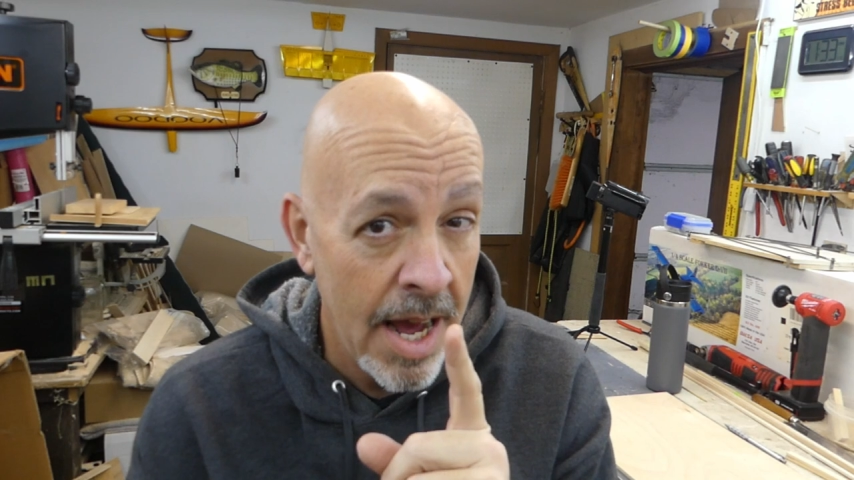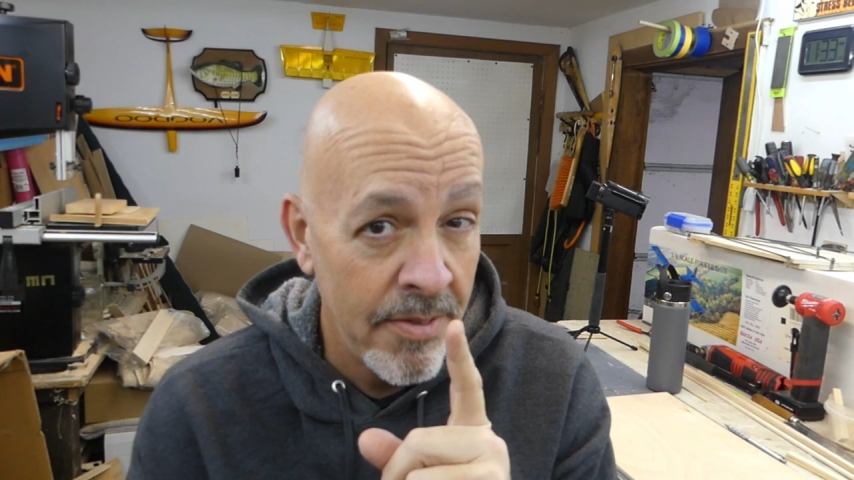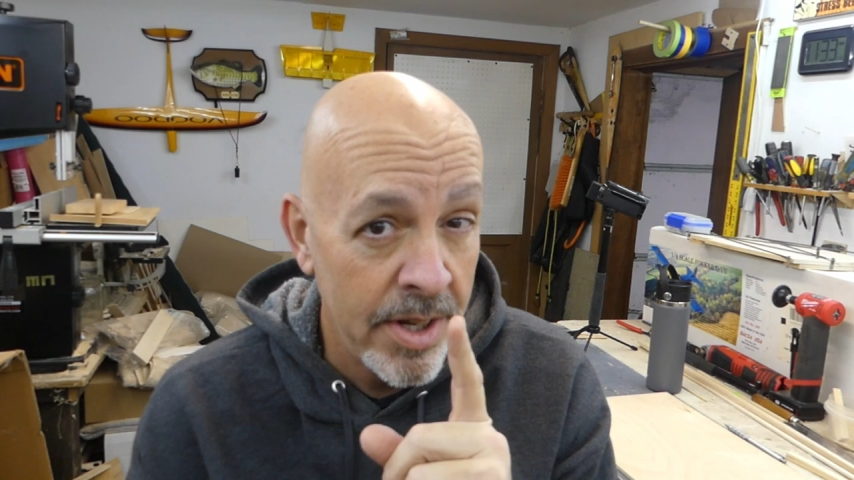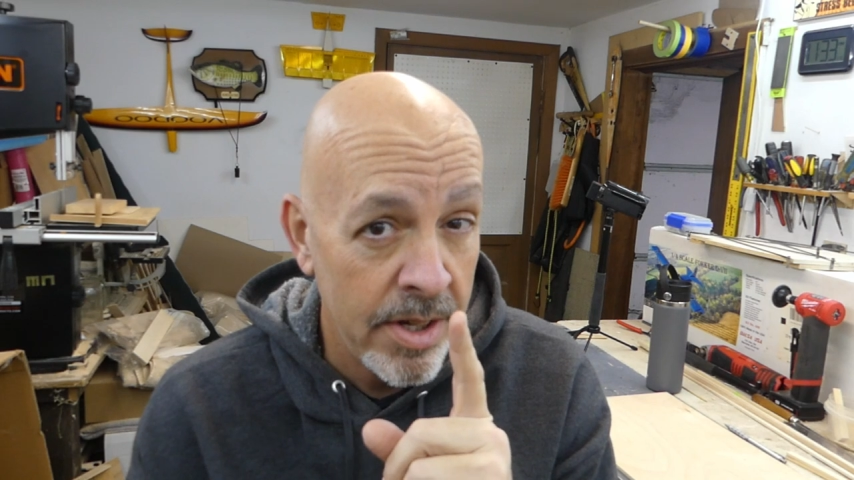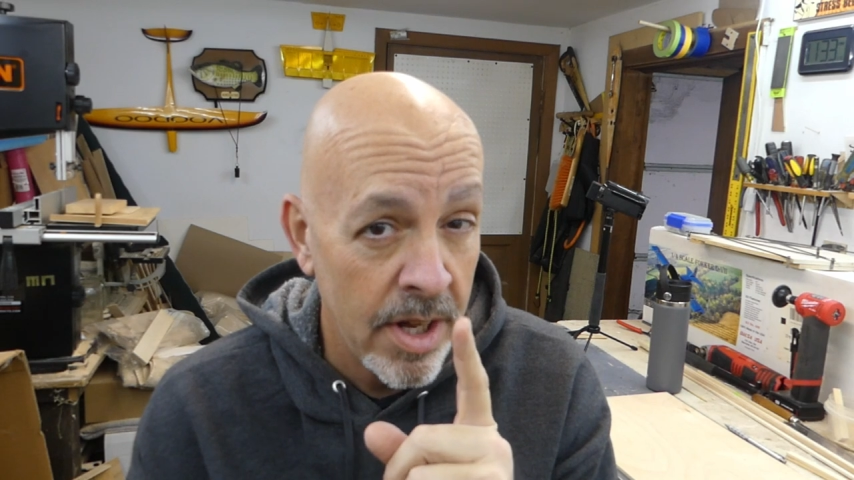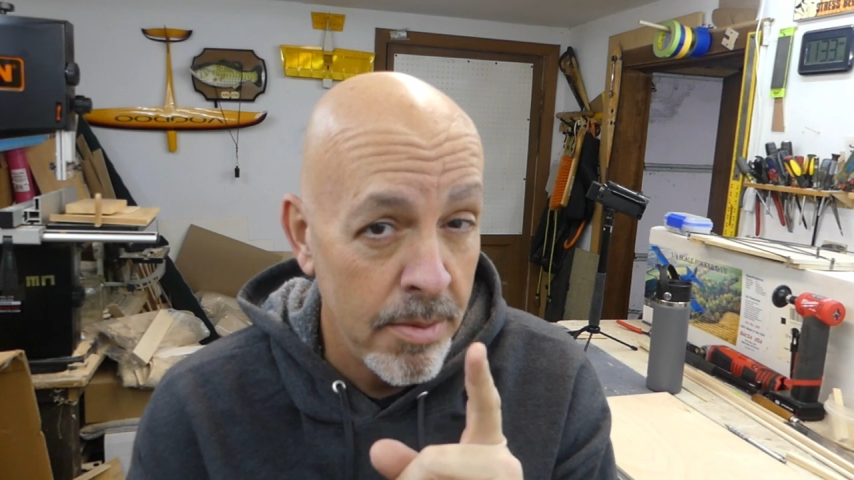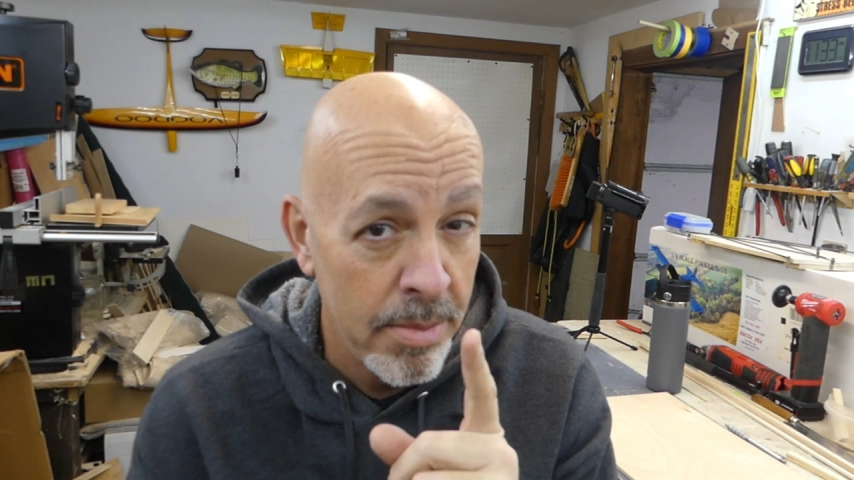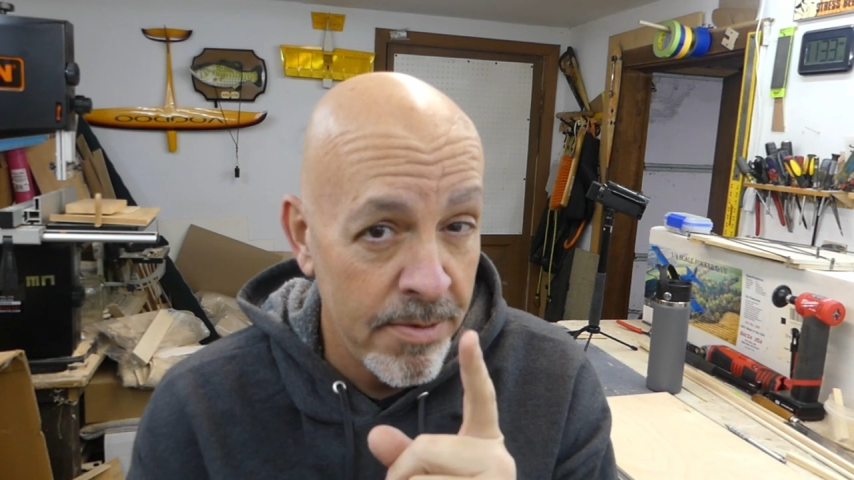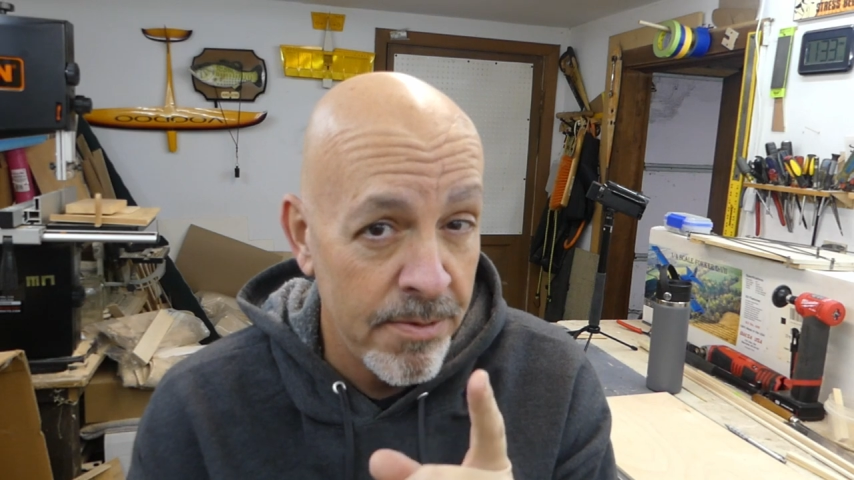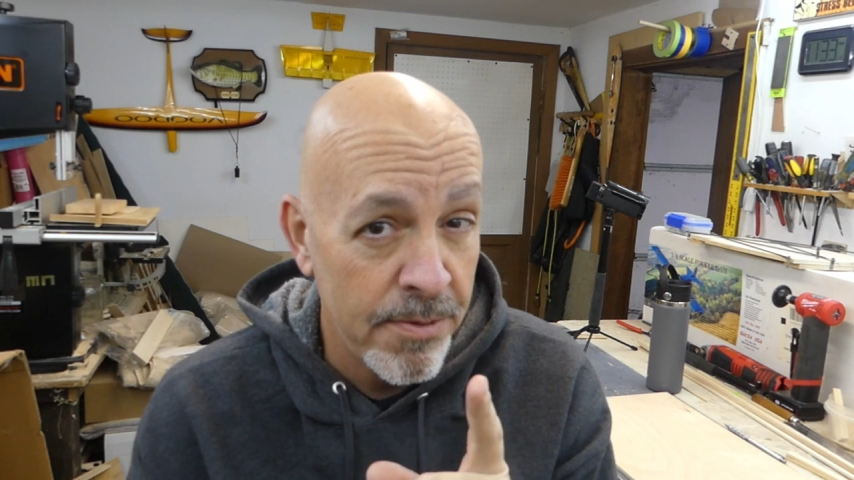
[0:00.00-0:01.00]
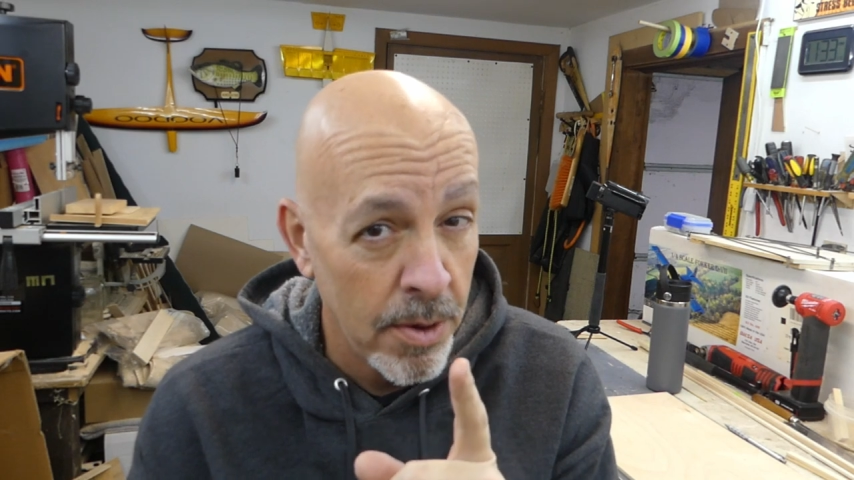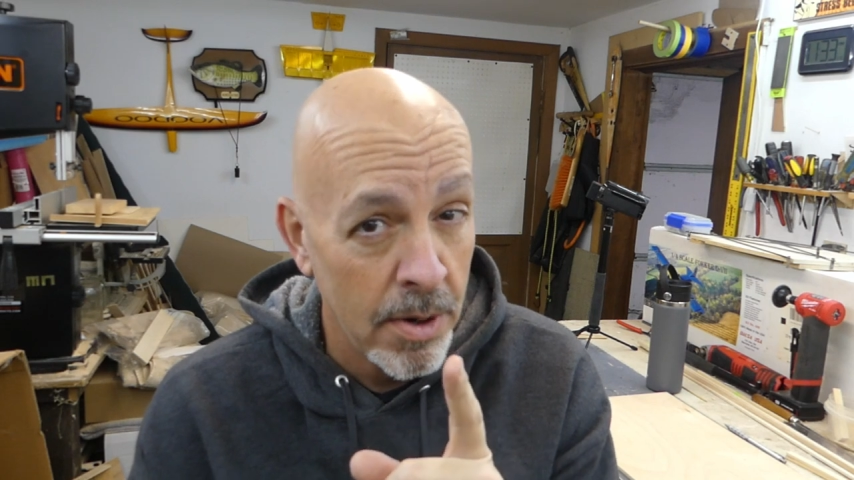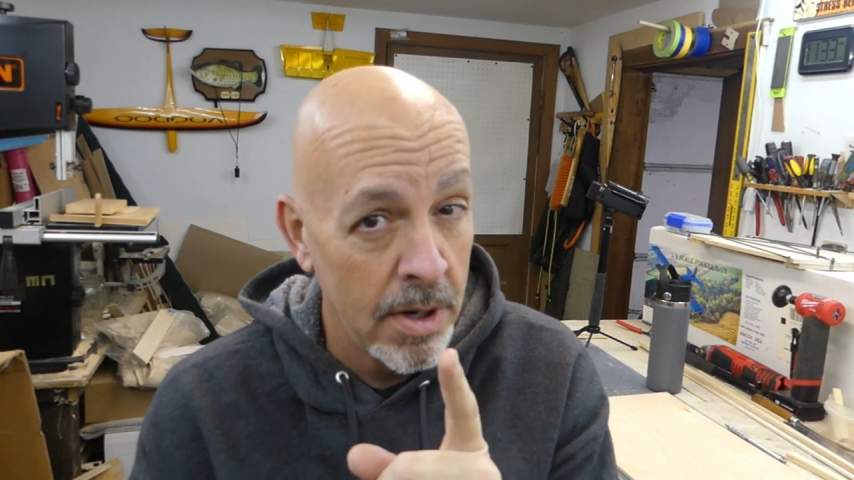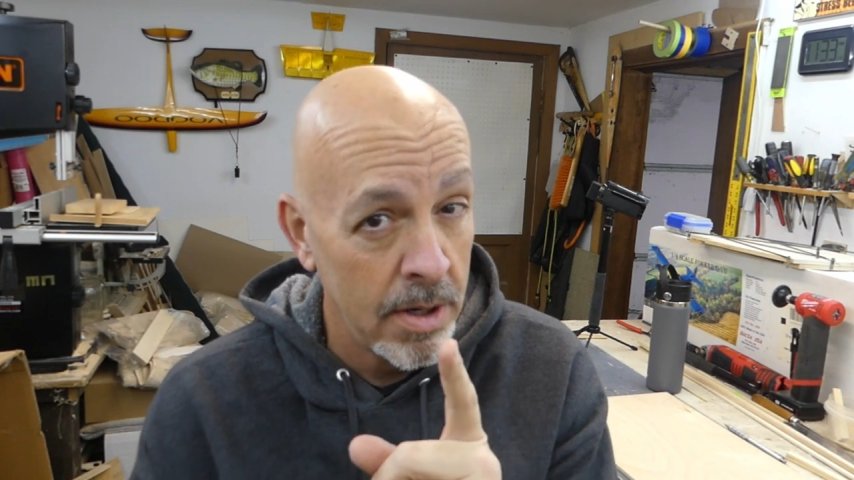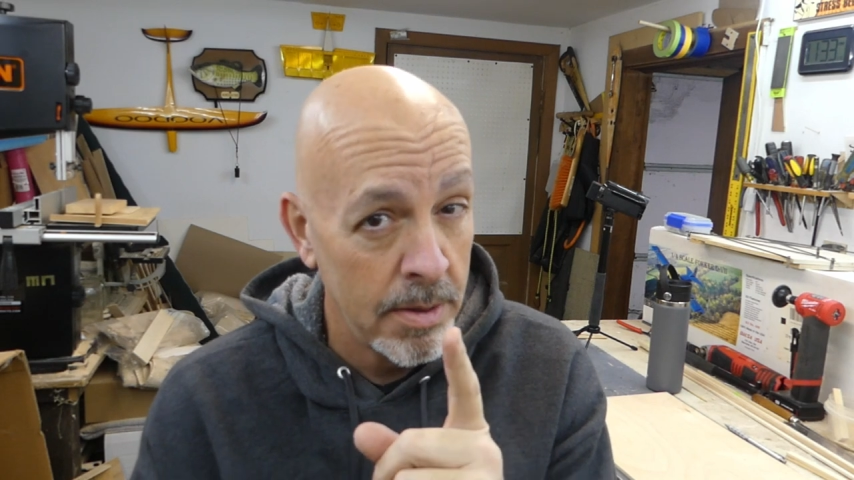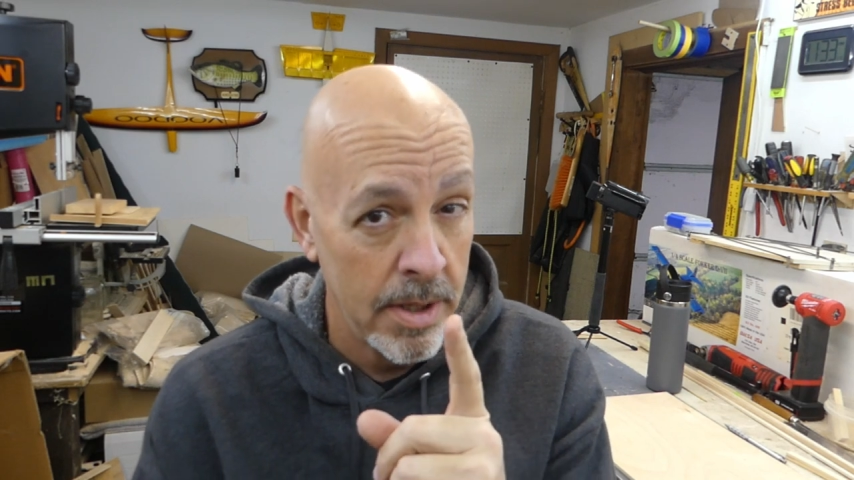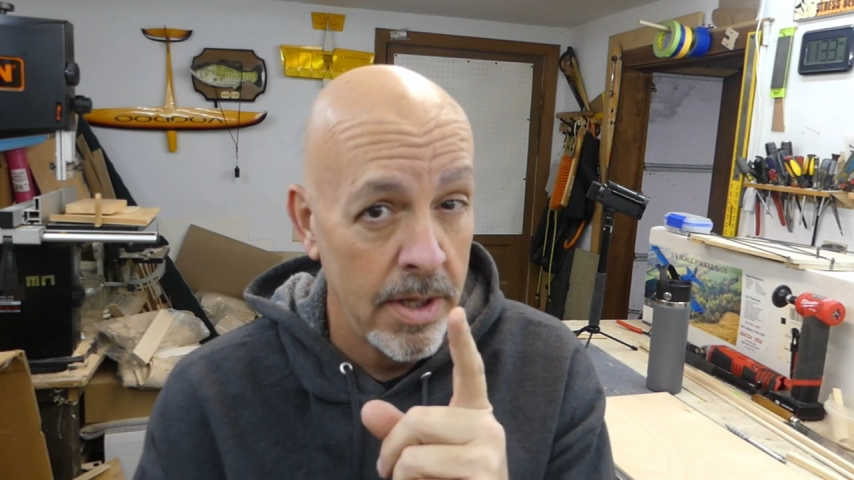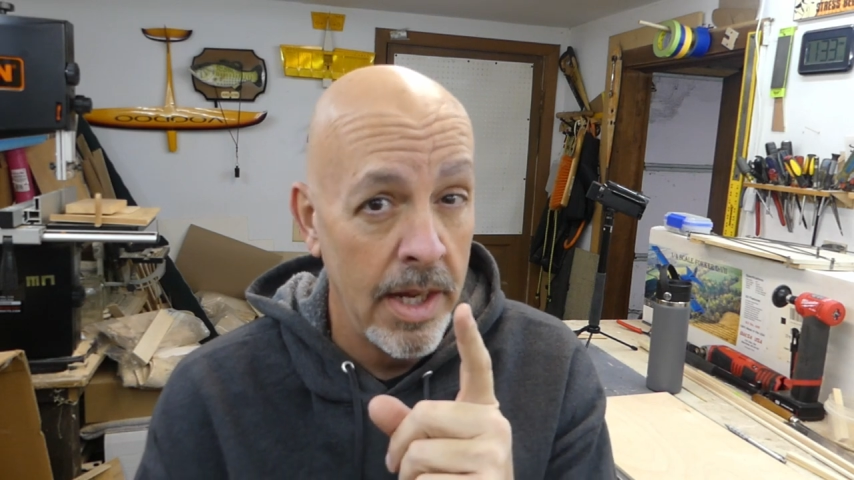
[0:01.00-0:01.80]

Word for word: haven't done before,